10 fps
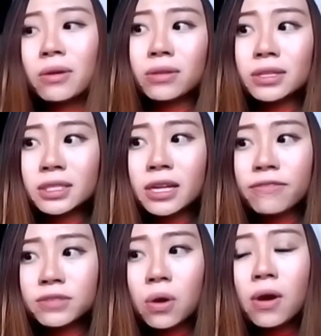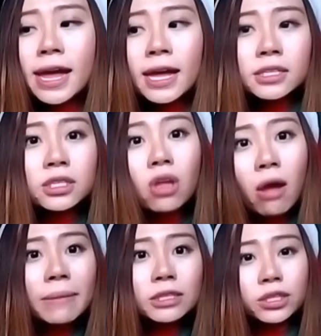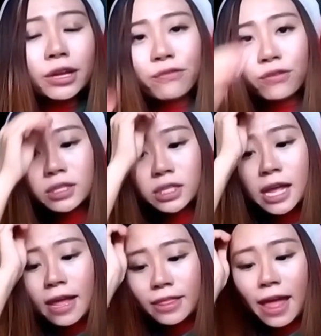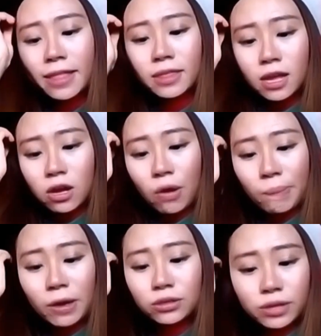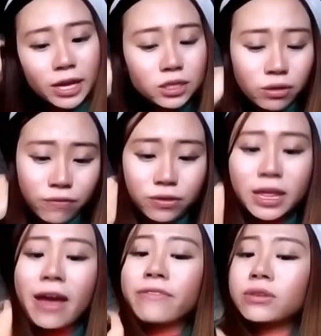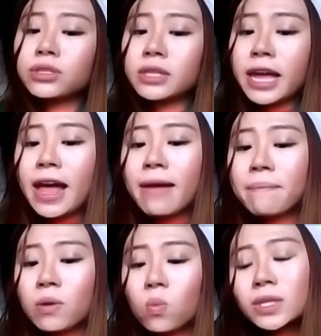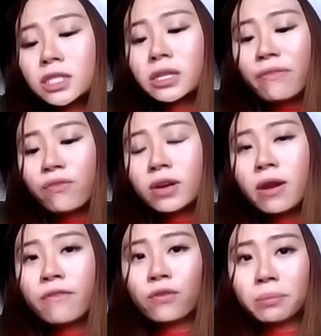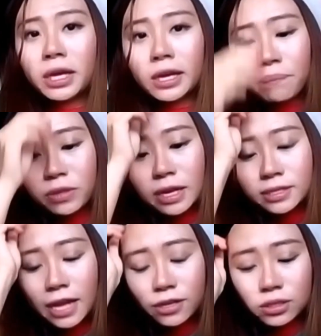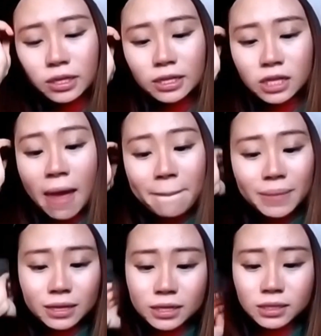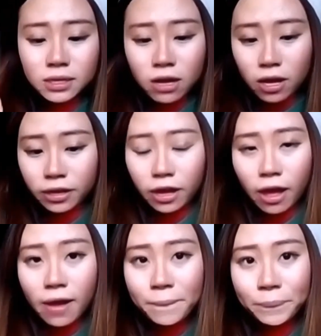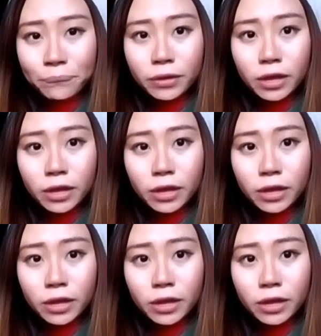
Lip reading: and all this stuff, so it's not much difference than compared to the Asian food that I've usually had. But what's different for me is actually this medisterkake,